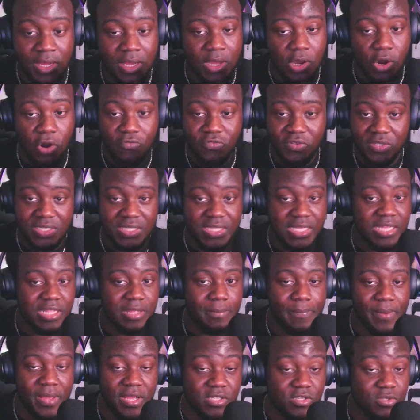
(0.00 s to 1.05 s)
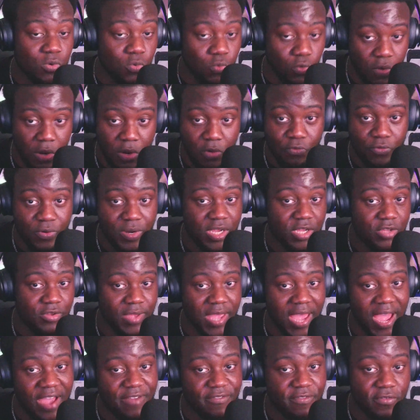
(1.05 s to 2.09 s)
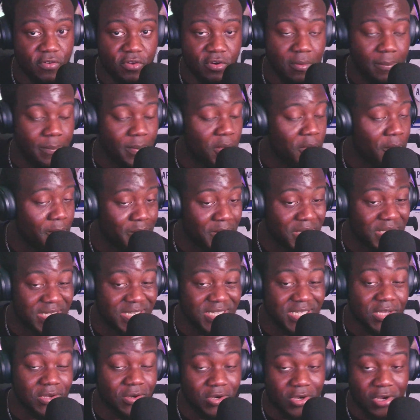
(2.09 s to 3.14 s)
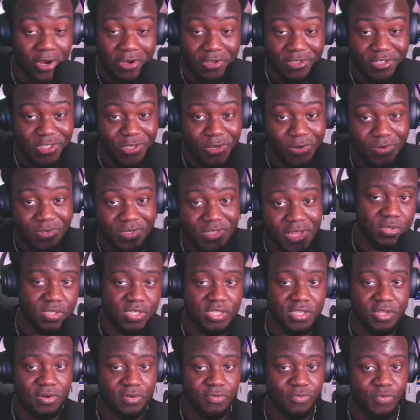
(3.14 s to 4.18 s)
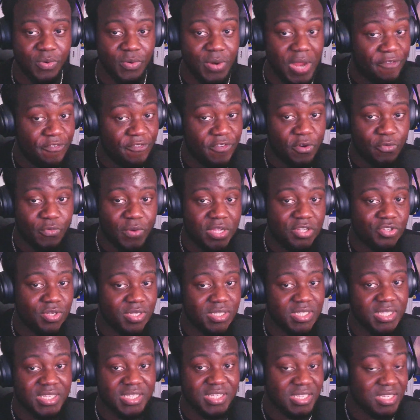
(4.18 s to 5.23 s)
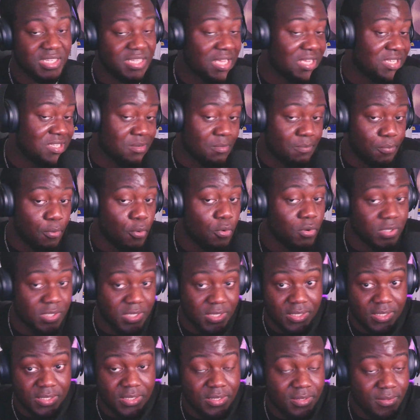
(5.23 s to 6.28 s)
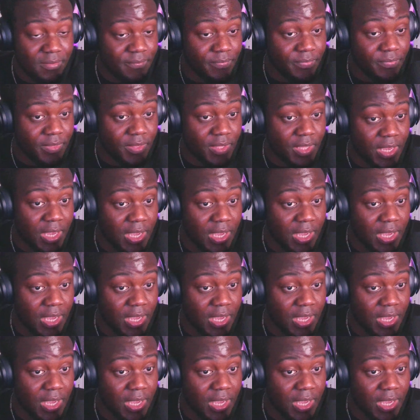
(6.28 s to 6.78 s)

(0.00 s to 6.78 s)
Obviously, it depends on what rig you have. If you're going to play on PC, on consoles. I think ray tracing is important in